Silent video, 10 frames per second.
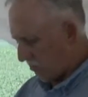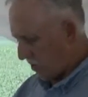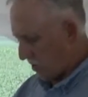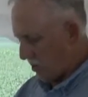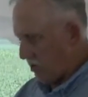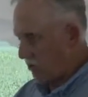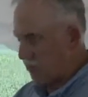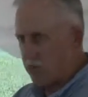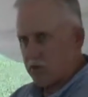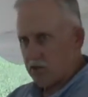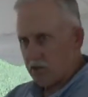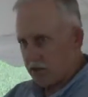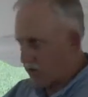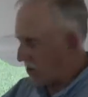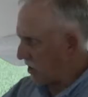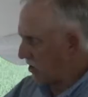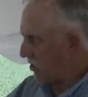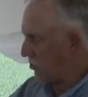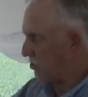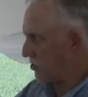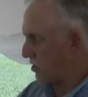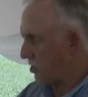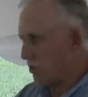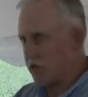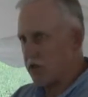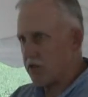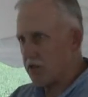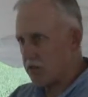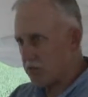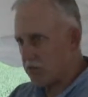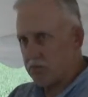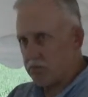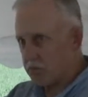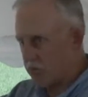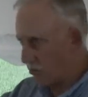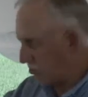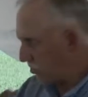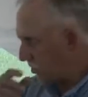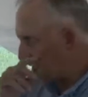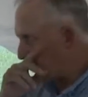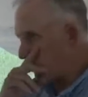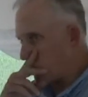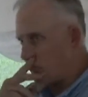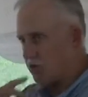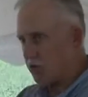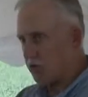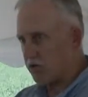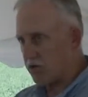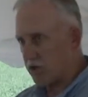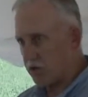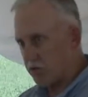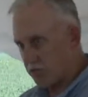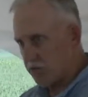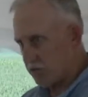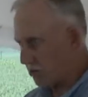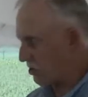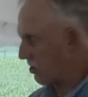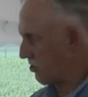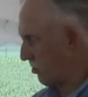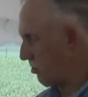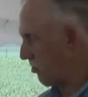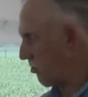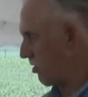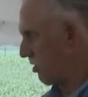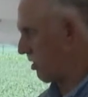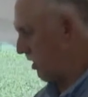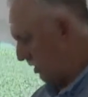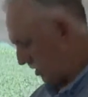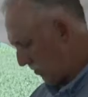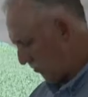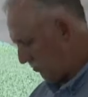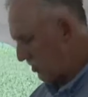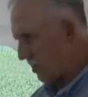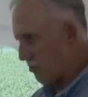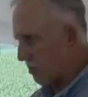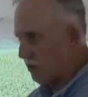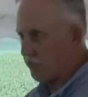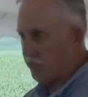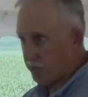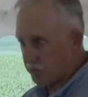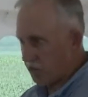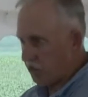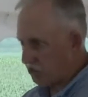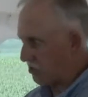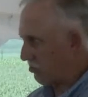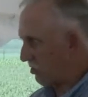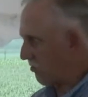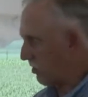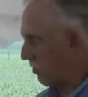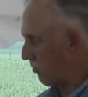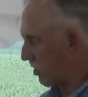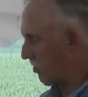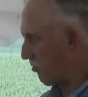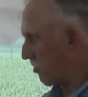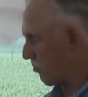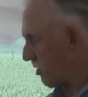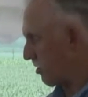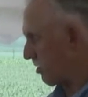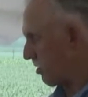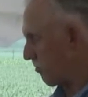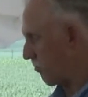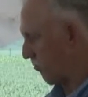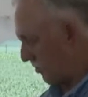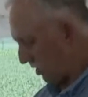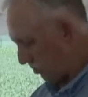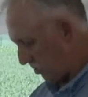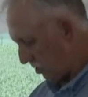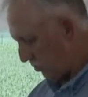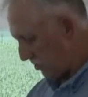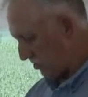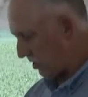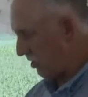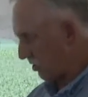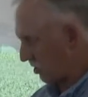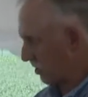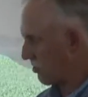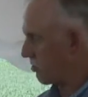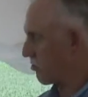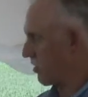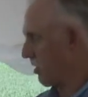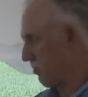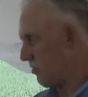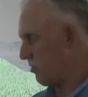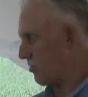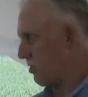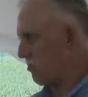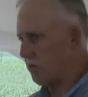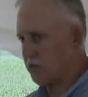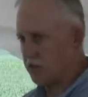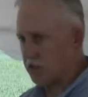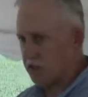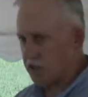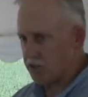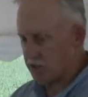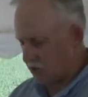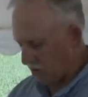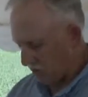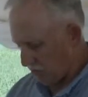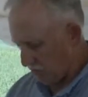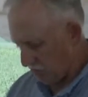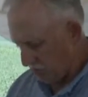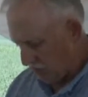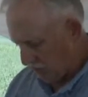And Connie Tandy was here, and I think Connie Strunk there suggested too that may possibly very well have been pythium. I wish I'd have collected some samples and sent them to the diagnostic lab, but